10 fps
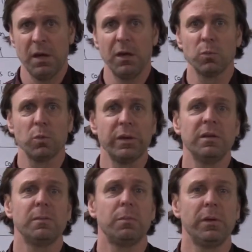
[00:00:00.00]
and
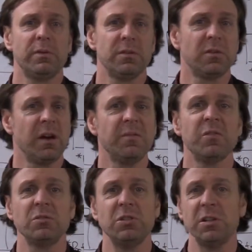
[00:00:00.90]
written in places like
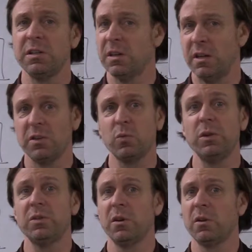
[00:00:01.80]
Virginia, as
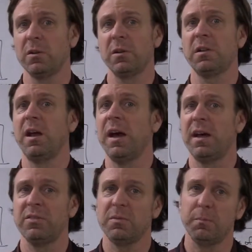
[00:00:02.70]
we saw in our
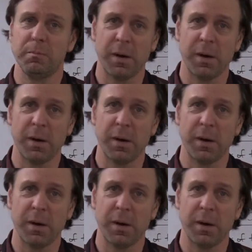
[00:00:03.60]
class,